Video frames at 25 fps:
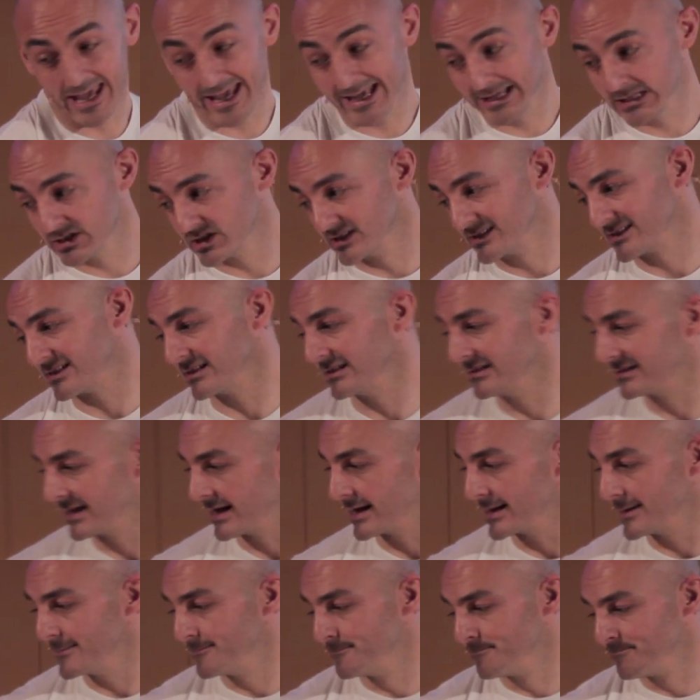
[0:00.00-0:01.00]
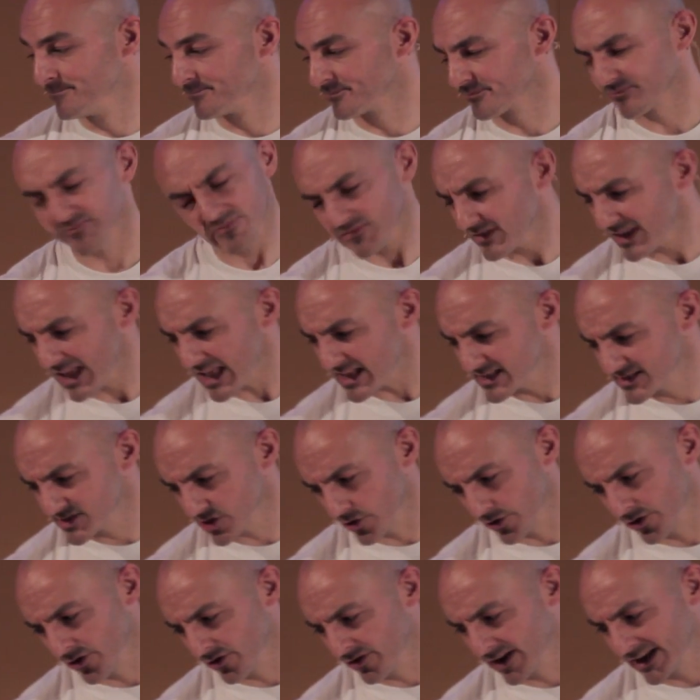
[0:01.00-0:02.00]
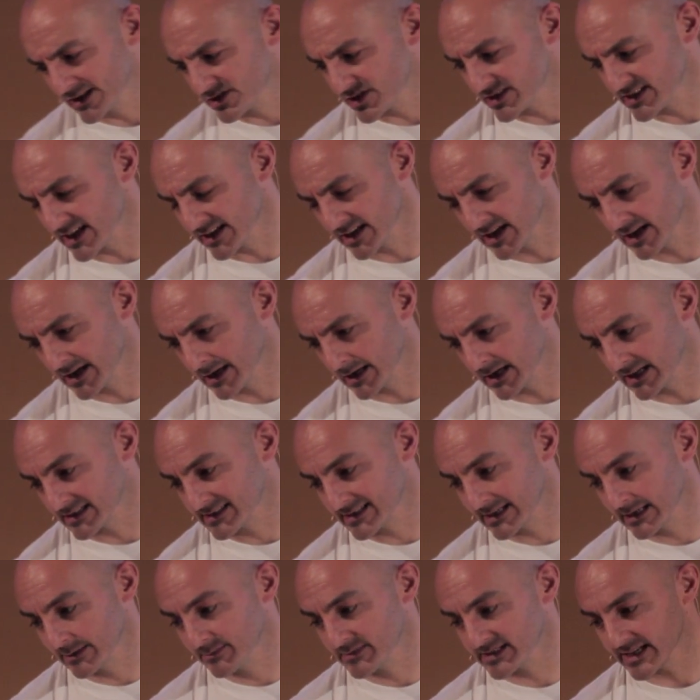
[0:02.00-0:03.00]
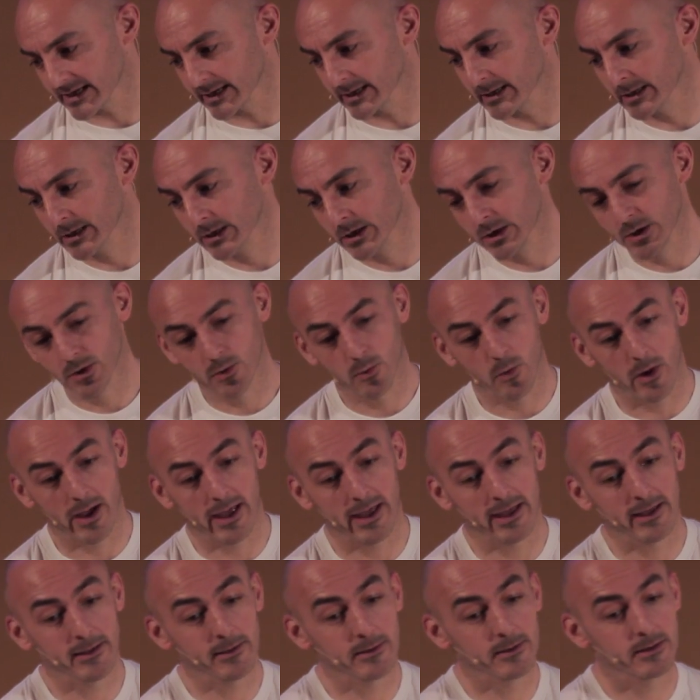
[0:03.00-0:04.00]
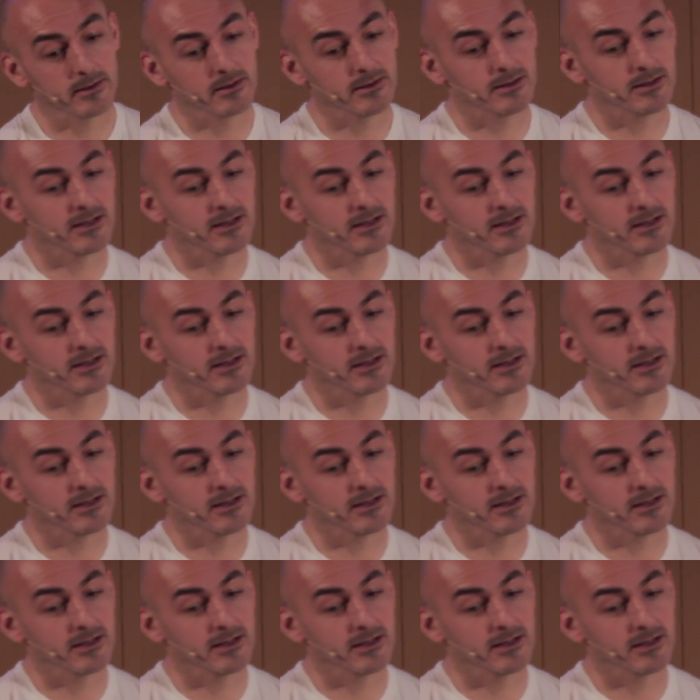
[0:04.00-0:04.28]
an agency day. Sorry, not an agency day, uh, a team day where...